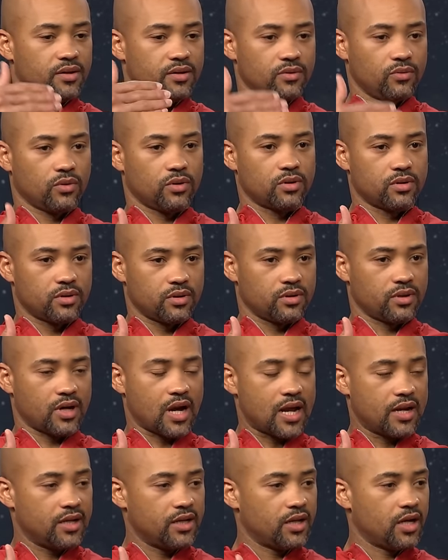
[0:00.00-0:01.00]
where that
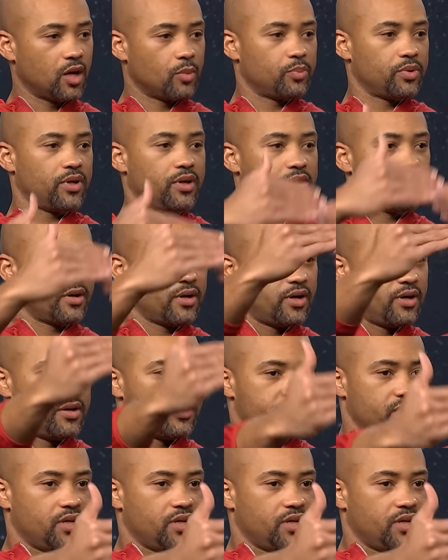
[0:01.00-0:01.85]
I need help in, there are areas